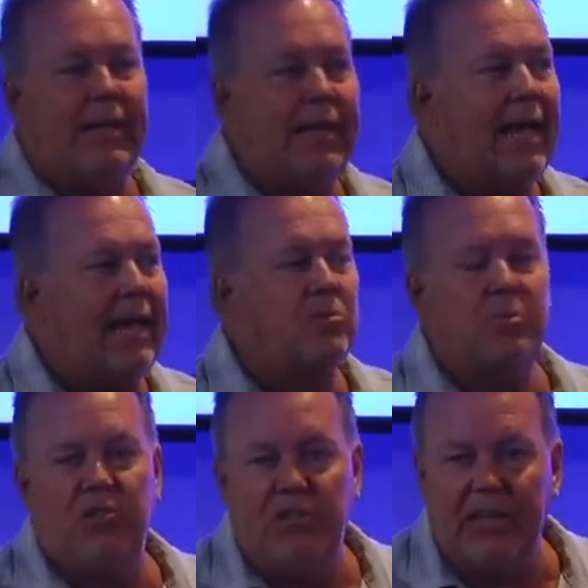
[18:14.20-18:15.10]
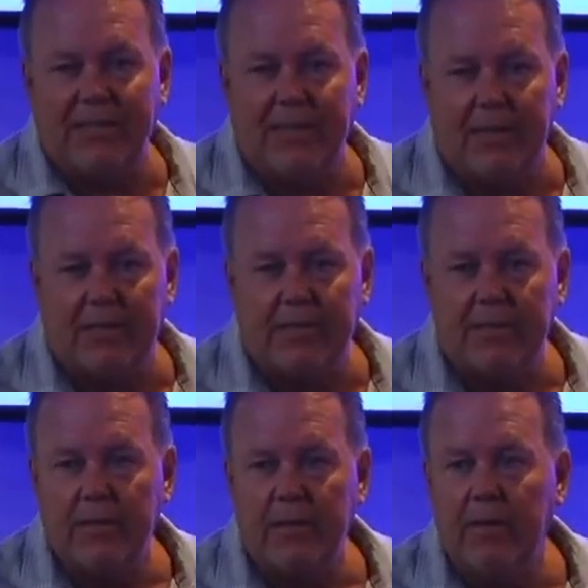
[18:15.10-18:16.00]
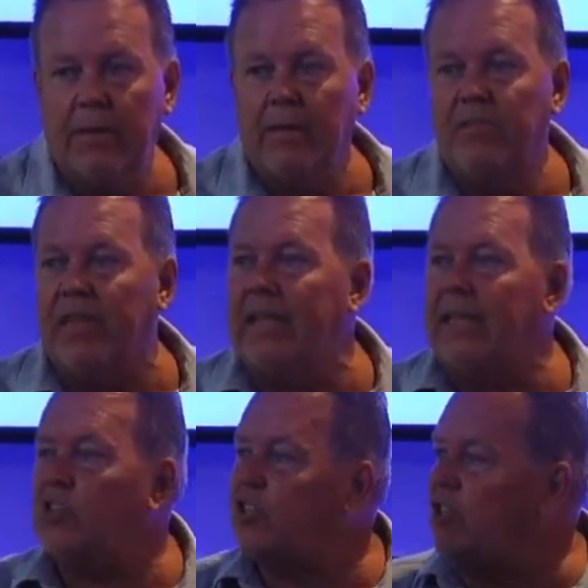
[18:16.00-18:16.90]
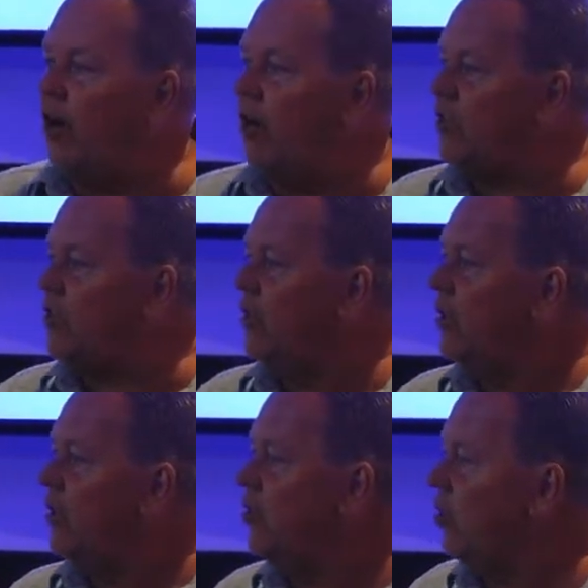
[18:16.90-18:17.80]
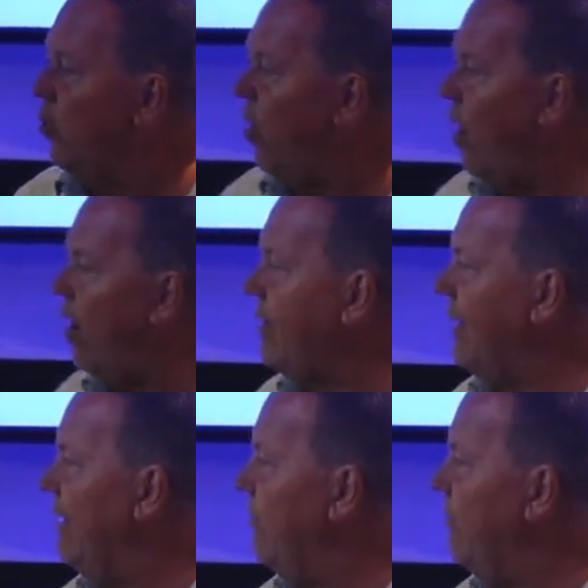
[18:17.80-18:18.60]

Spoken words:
has with Jesus that he starts to walk in